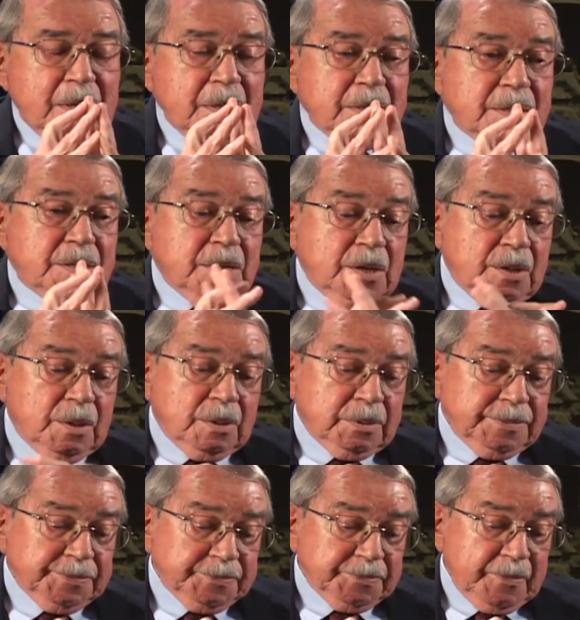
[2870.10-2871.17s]

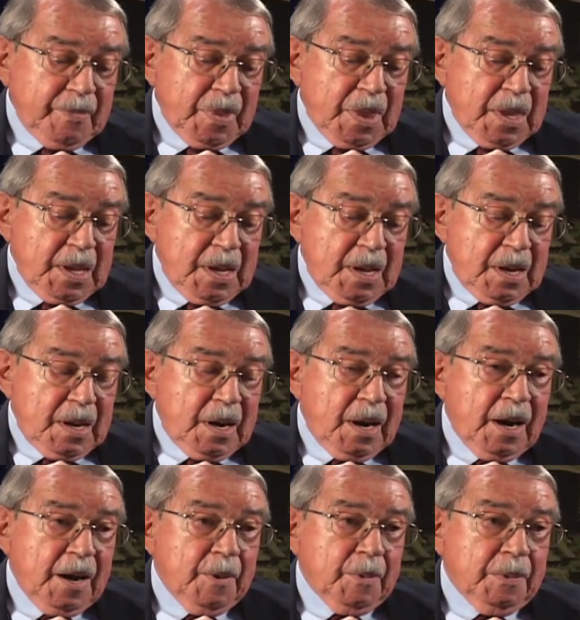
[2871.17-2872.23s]
So
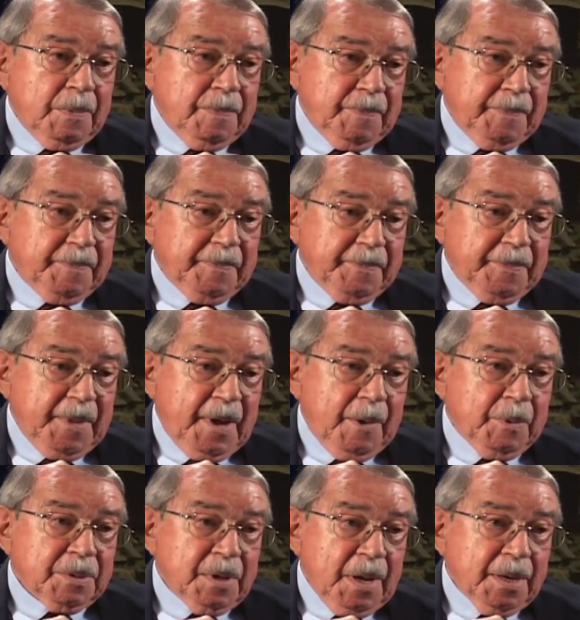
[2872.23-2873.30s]
I, w- I
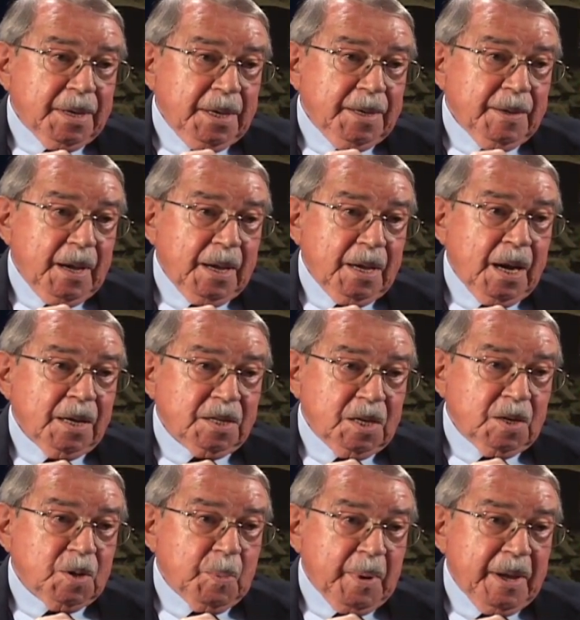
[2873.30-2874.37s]
was lucky. I got
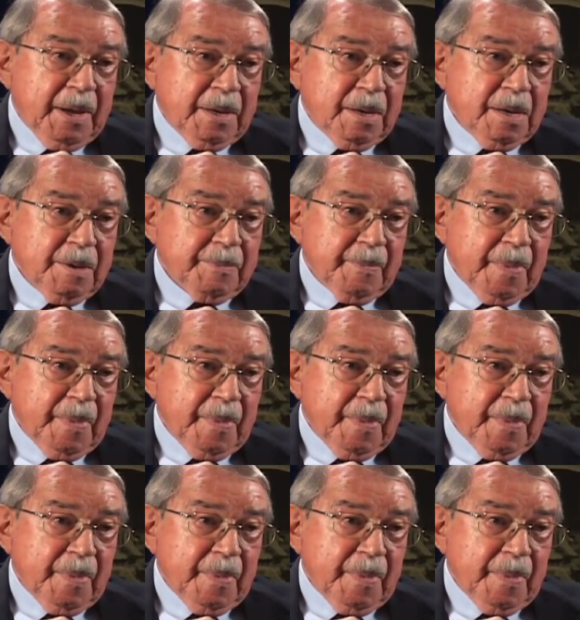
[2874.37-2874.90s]
to Japan.